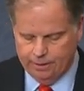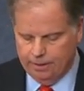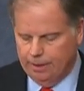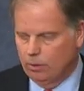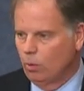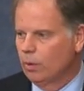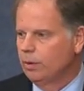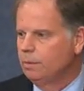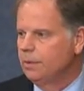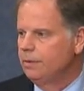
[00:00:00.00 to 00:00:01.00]
in order
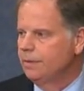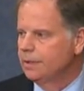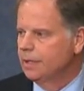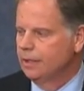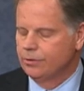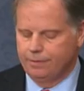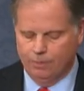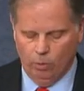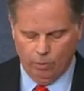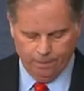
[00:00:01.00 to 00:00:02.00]
to move this country
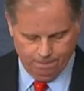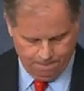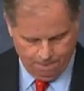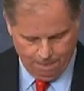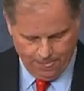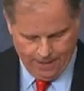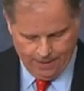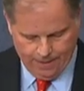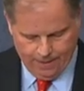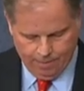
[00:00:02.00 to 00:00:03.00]
forward.
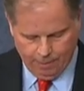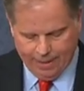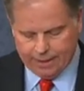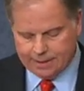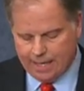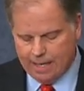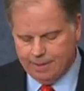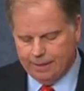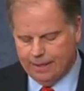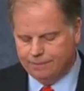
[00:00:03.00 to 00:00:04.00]
But by the time
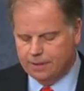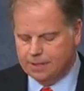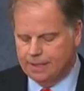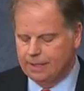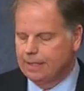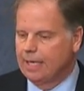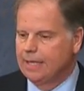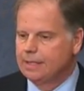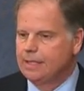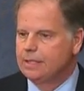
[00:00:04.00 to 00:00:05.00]
he left the Senate in
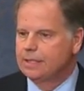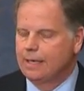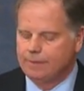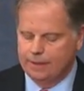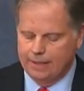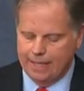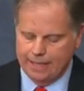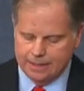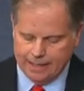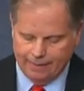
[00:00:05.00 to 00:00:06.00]

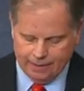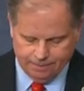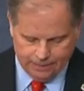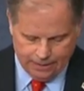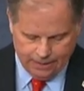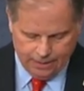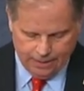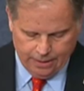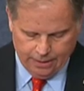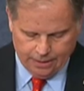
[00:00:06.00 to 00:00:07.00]
1997,
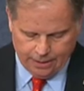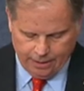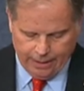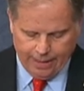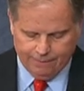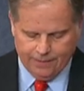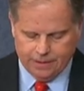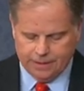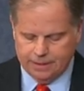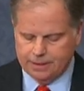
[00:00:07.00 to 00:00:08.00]
Senator Heflin
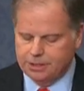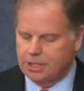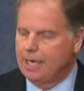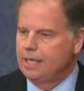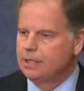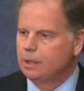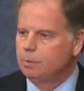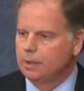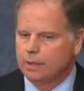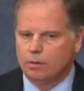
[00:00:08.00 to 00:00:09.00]
sensed a change in the
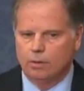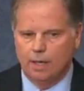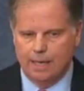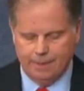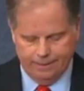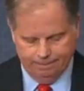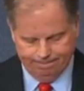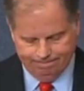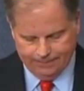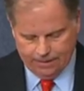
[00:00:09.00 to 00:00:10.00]
political climate,
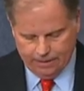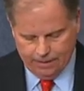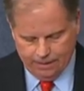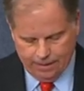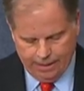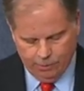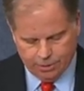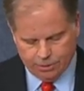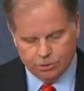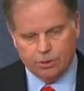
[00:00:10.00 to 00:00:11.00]
and he
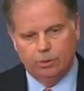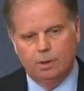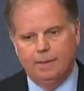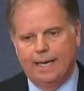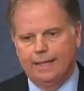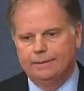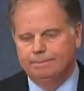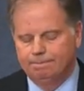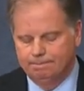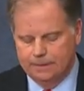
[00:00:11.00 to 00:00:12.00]
was concerned about it.
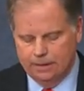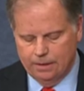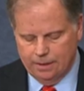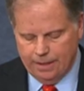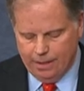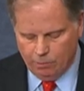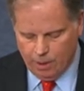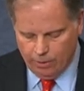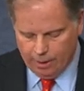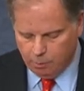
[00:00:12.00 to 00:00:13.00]
He
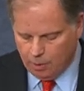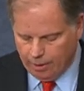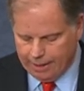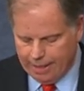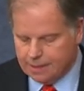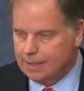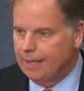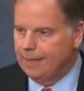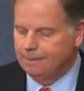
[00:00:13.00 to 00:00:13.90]
wrote in a parting essay,